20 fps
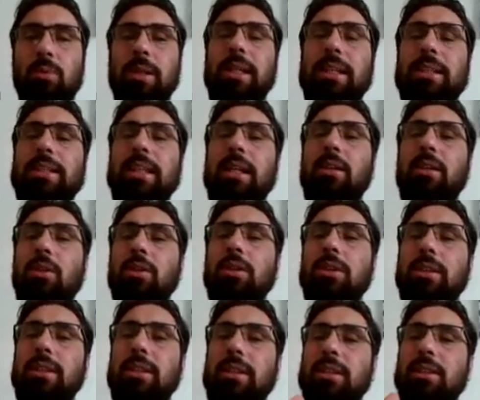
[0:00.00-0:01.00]
So when they
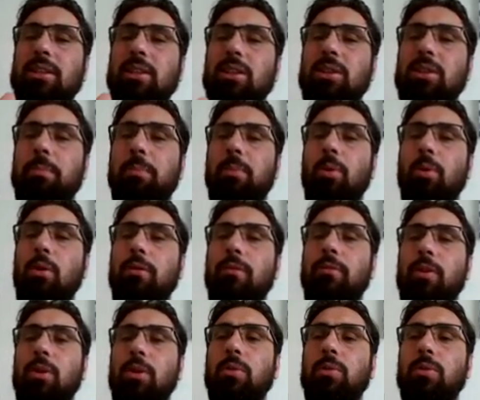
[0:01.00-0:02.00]
tell us discuss
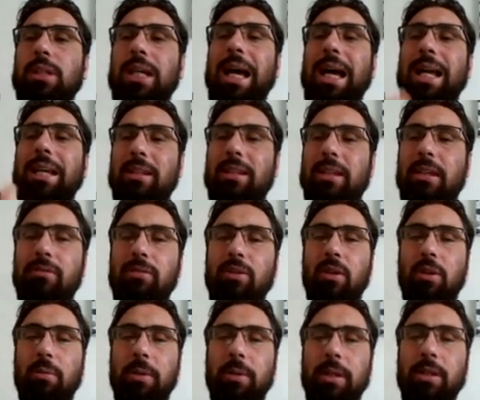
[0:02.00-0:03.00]
both views
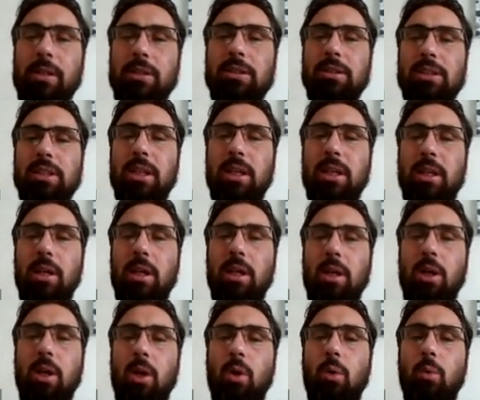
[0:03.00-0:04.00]
and give your
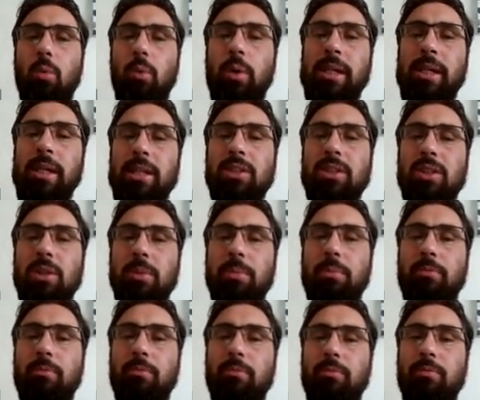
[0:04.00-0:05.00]
opinions, we
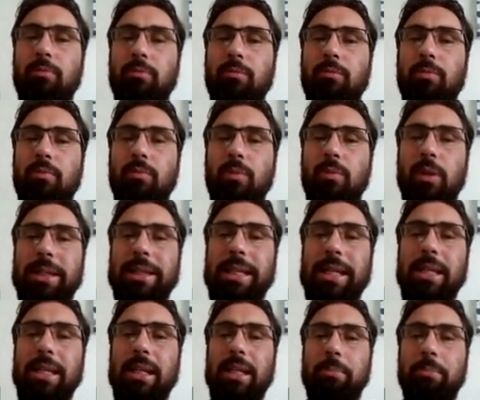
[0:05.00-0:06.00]
need to
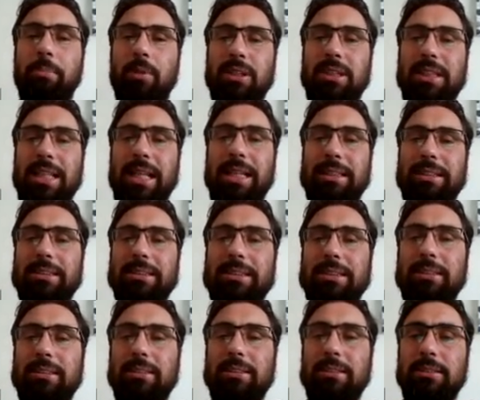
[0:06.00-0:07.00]
clearly
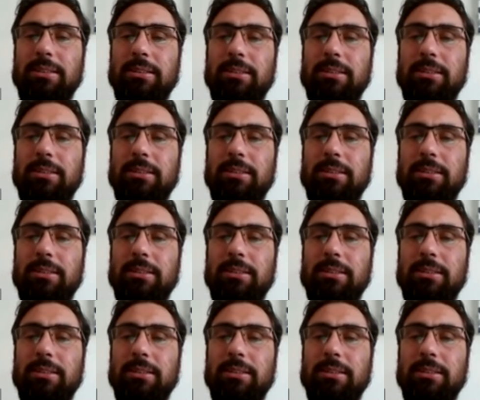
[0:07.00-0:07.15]
present